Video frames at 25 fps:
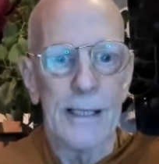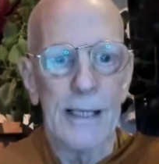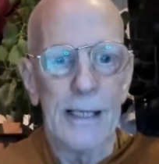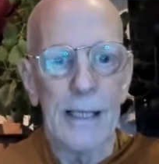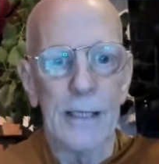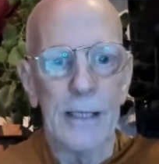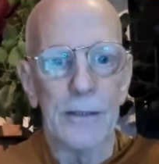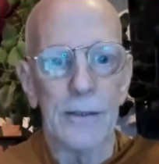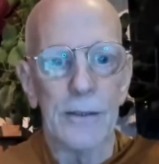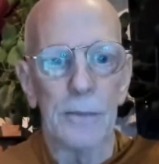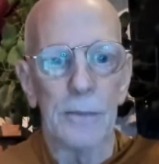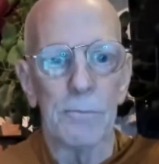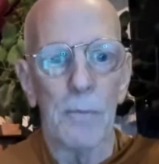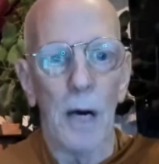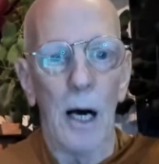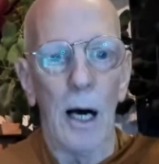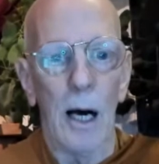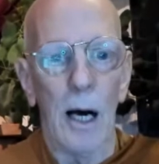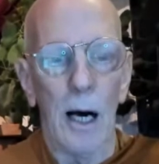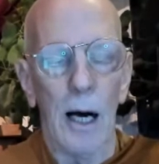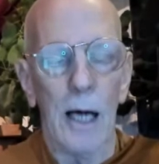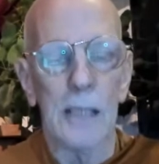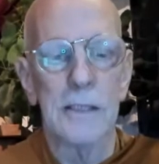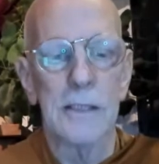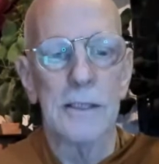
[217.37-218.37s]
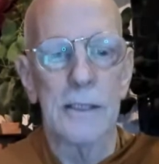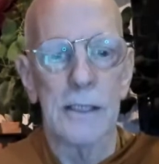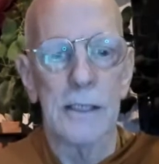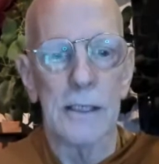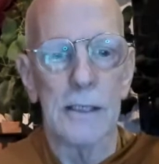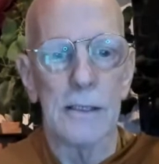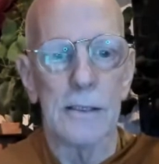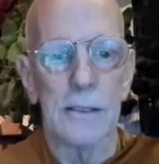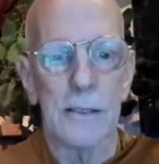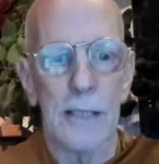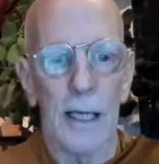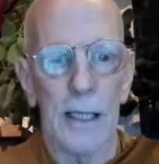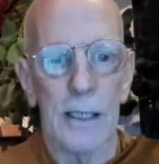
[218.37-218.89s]
And the
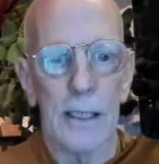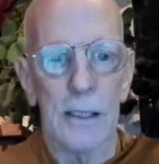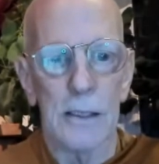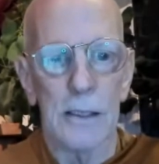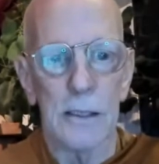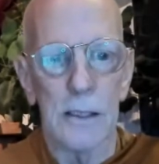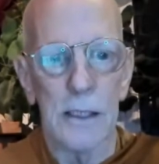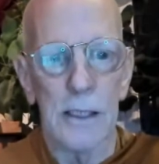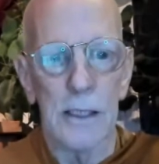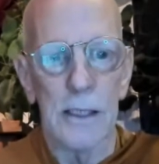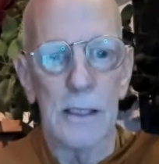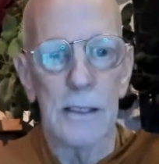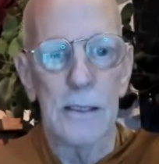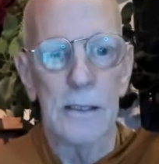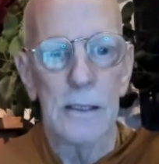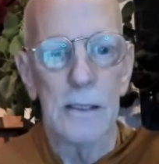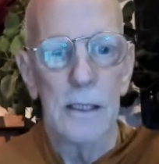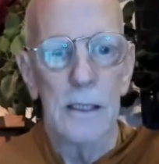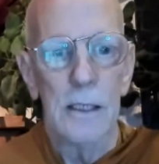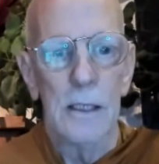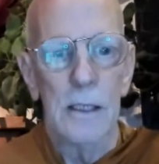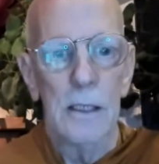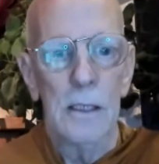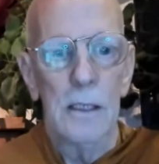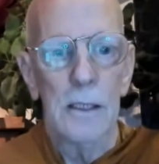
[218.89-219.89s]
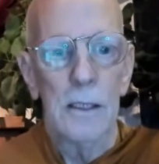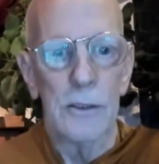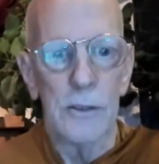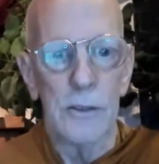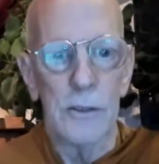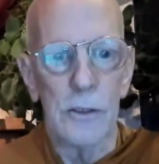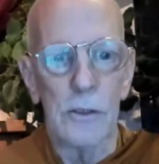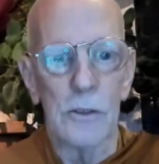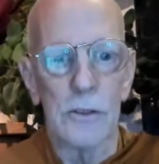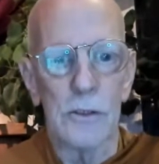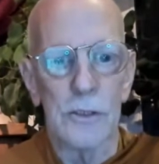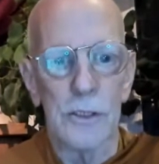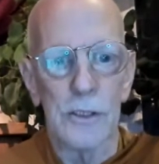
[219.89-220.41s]
Mahasi technique
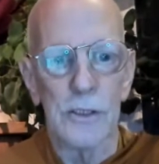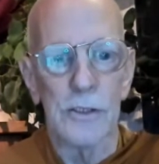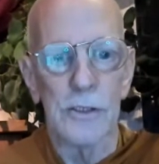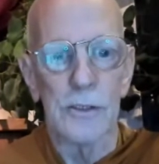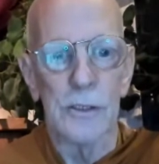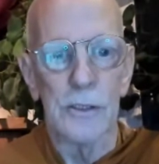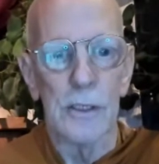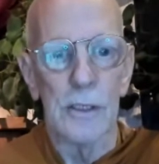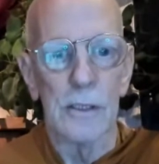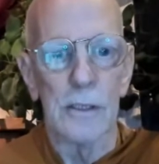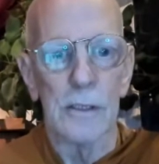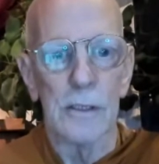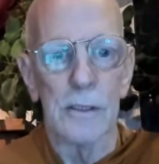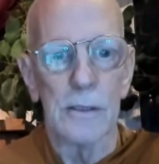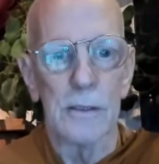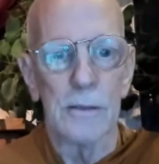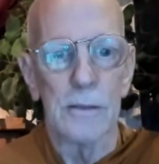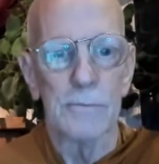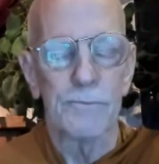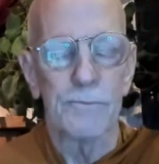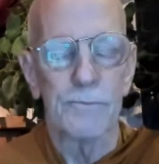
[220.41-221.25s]
uses the